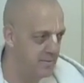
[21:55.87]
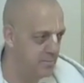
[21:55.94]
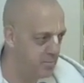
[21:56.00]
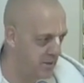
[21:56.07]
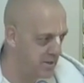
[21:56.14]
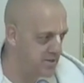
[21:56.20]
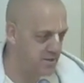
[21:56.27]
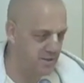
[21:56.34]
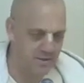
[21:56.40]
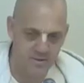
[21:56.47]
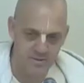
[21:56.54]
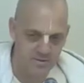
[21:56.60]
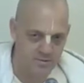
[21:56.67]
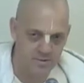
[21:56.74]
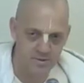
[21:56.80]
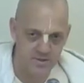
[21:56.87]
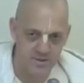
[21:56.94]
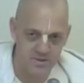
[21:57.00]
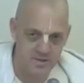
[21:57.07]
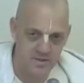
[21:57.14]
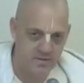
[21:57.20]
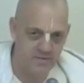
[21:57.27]
Plastic, and that's all it
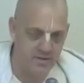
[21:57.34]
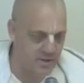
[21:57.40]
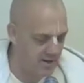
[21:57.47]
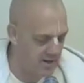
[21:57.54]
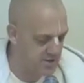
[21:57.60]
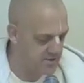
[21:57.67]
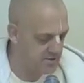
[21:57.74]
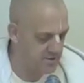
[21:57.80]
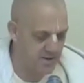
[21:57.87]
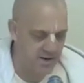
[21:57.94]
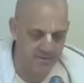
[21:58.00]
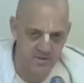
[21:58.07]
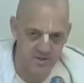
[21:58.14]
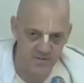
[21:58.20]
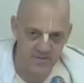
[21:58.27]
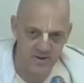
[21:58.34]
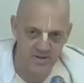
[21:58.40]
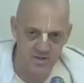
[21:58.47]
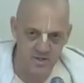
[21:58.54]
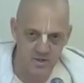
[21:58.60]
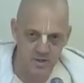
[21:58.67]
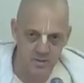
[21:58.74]
is. And even the glass on the cover is a
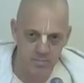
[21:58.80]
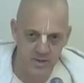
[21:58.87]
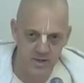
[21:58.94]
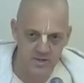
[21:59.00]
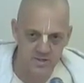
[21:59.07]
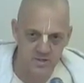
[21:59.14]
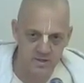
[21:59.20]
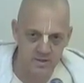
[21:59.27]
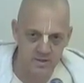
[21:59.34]
fancy kind of plastic.